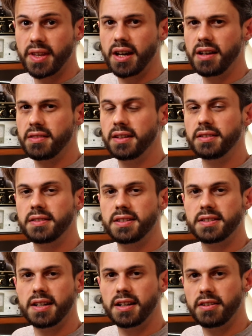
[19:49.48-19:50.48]
I think
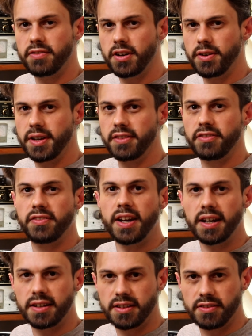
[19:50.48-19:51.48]
these are very
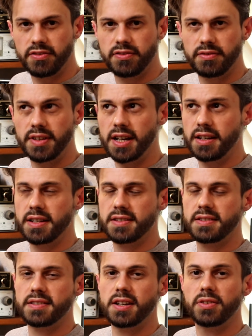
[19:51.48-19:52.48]
effective, not
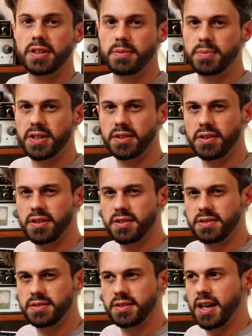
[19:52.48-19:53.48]
necessarily
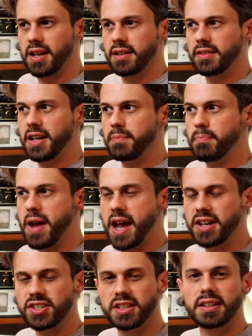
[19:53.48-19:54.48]
because they
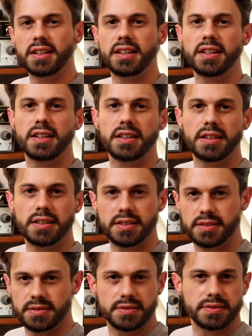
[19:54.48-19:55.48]
magically
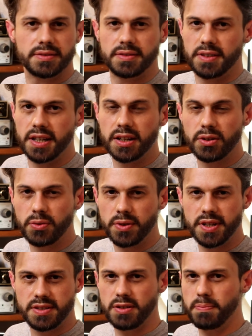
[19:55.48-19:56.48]

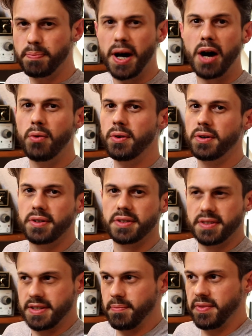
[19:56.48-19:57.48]
increase your power or
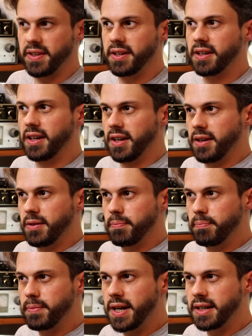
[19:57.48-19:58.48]
something,
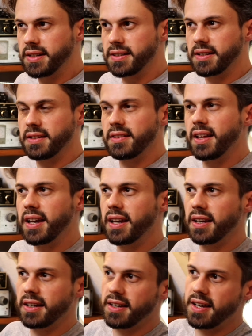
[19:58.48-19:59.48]
but
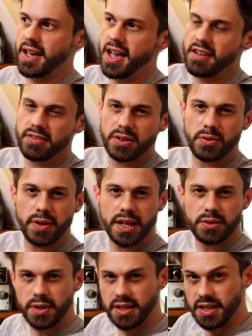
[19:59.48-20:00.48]
they have a
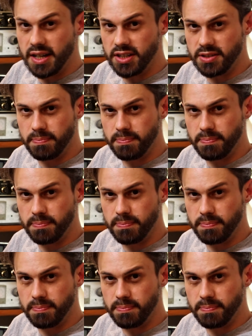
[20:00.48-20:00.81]
great radiation